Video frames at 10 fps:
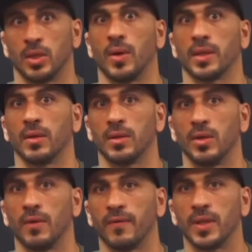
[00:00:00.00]
go out there and
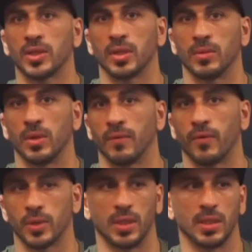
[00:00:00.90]
finish them?
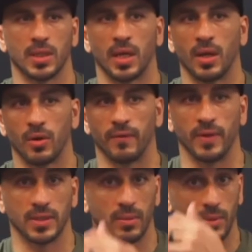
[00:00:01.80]
Fortunately, it's kind of hard to
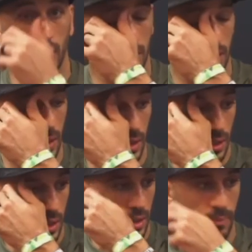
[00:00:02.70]
finish somebody that's
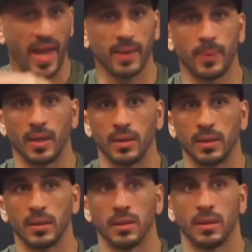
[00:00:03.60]

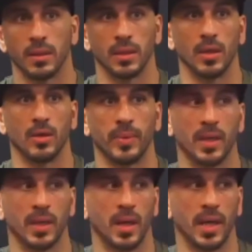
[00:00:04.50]
backpedaling,
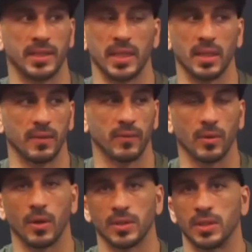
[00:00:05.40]
but I take nothing
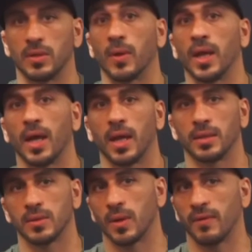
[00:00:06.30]
from Gertz. He's a great guy.
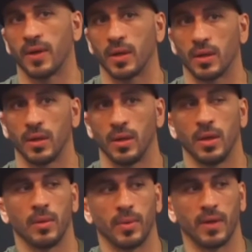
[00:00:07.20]
He's a great fighter.
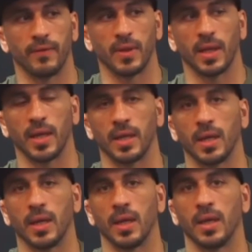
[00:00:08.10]
But I feel like,
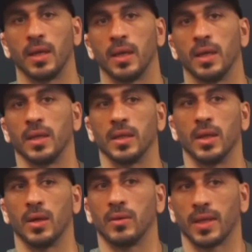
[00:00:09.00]

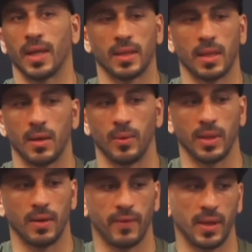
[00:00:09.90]
I thought I won
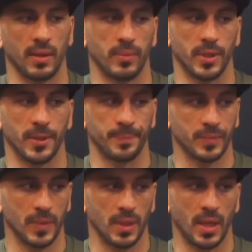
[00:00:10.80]
that fight, but
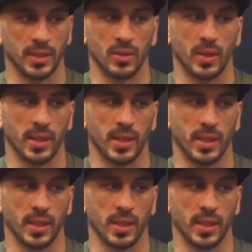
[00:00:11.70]
I just know I got